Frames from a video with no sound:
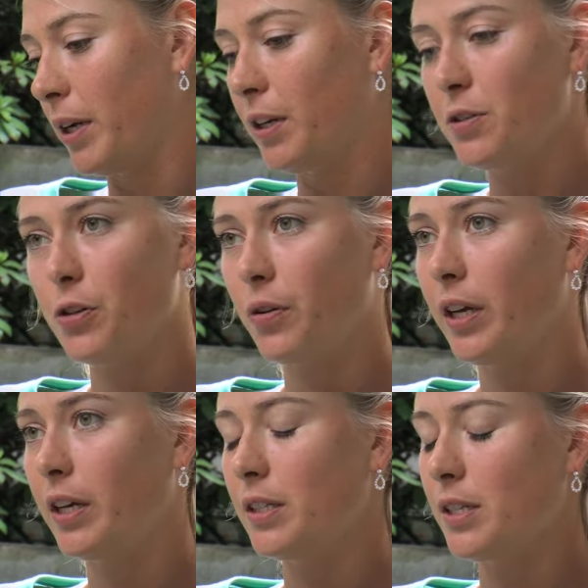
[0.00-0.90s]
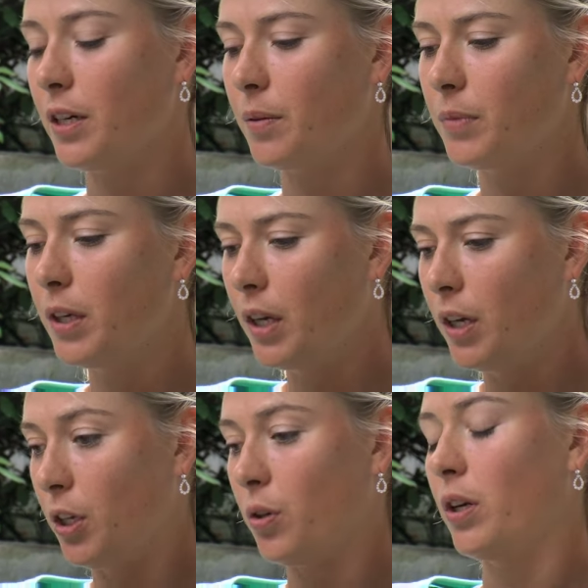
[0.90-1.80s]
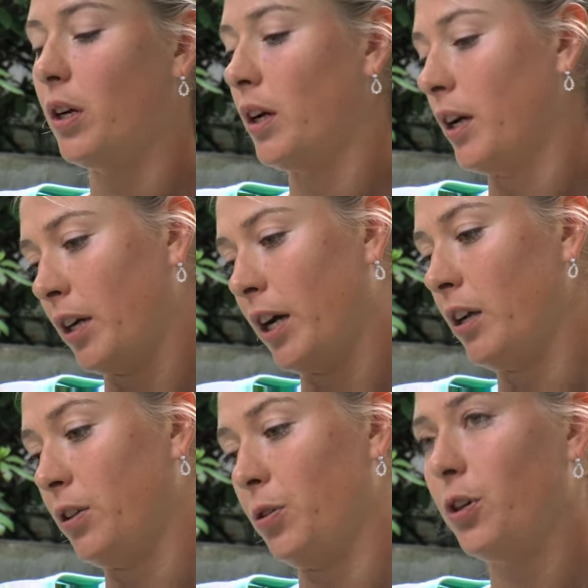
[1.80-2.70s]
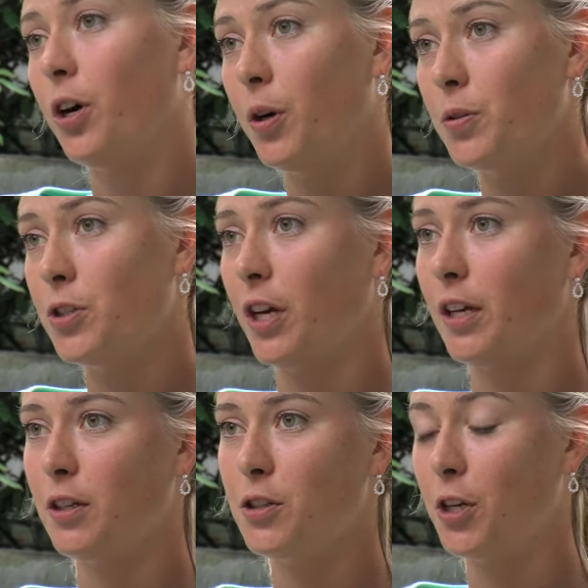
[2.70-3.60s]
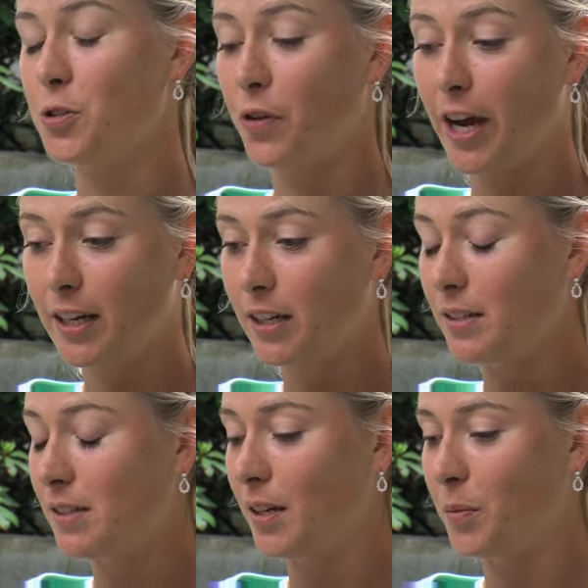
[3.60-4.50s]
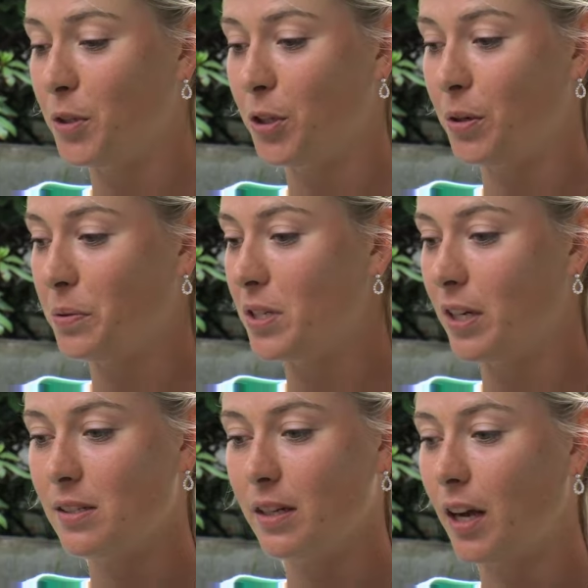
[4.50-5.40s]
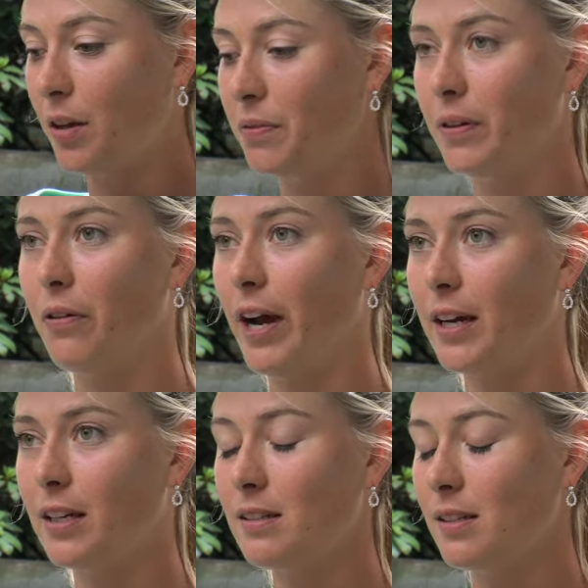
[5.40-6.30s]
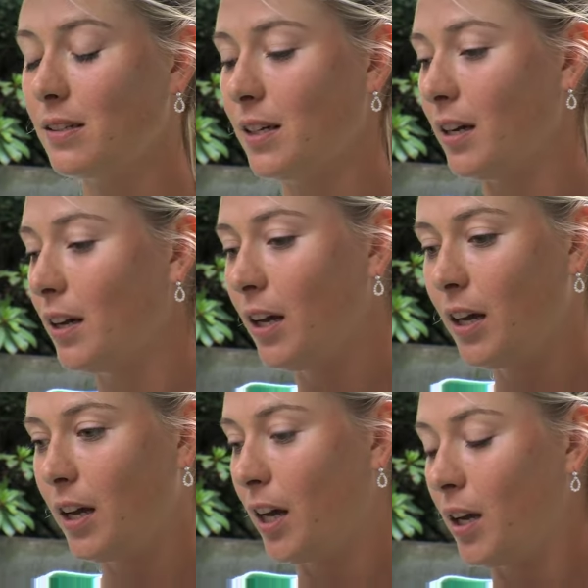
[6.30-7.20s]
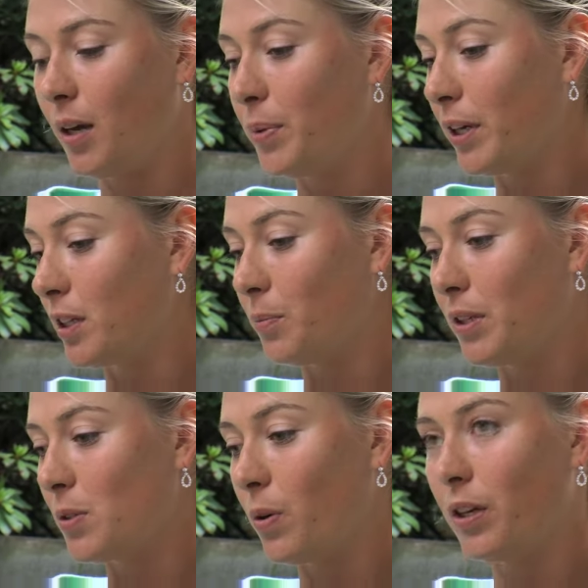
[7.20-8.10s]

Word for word: injury, and um, you know I, I, had a new coach. I, I changed rackets. Um, you know I was testing out a few rackets, and uh, I, I, picked up this one,